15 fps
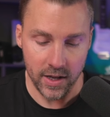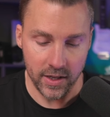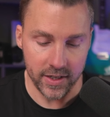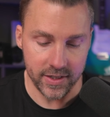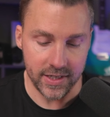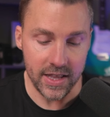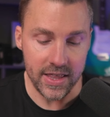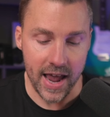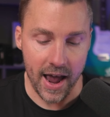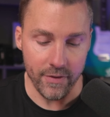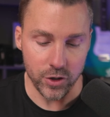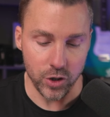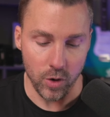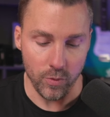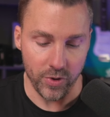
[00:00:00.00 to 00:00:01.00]
Let's say the
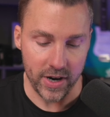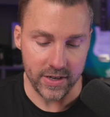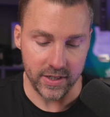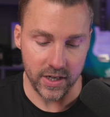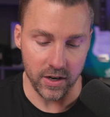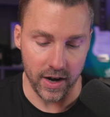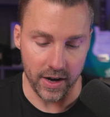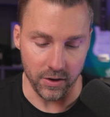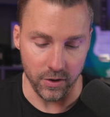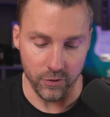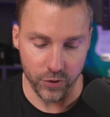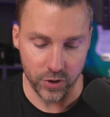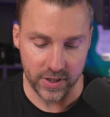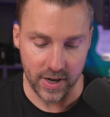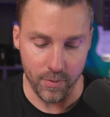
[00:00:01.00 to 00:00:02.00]
average home price here, I don't know,
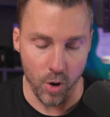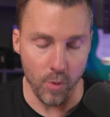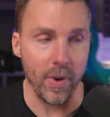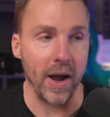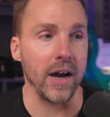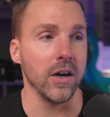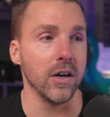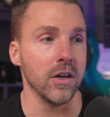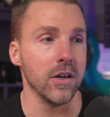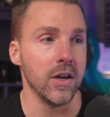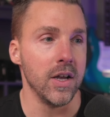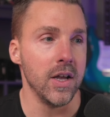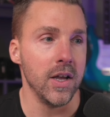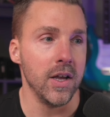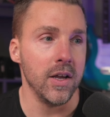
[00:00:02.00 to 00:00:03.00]
first-time home buyer,
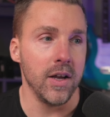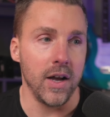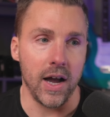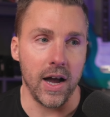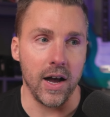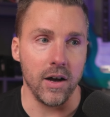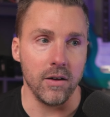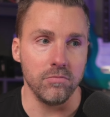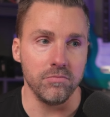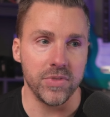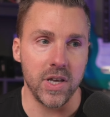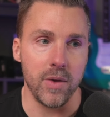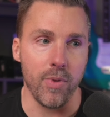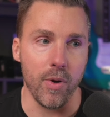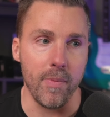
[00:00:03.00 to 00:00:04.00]
let's
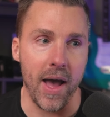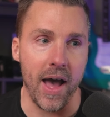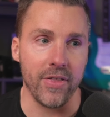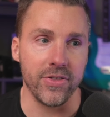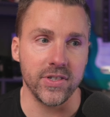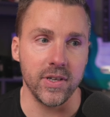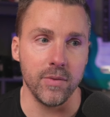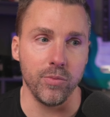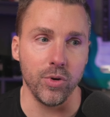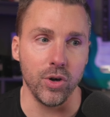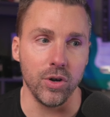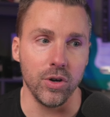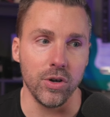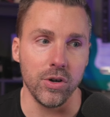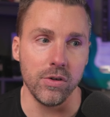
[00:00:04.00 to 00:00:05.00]
keep our math
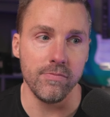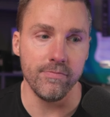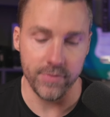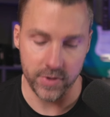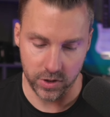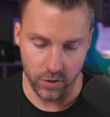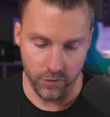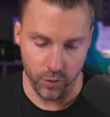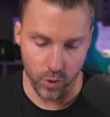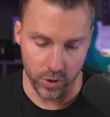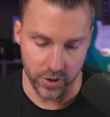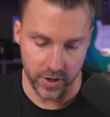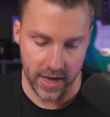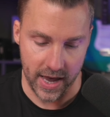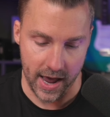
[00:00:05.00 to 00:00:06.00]
simple. Let's go
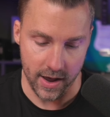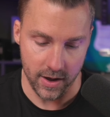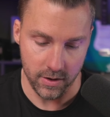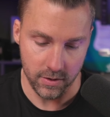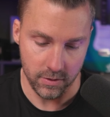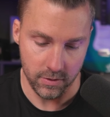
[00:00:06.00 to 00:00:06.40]
400K.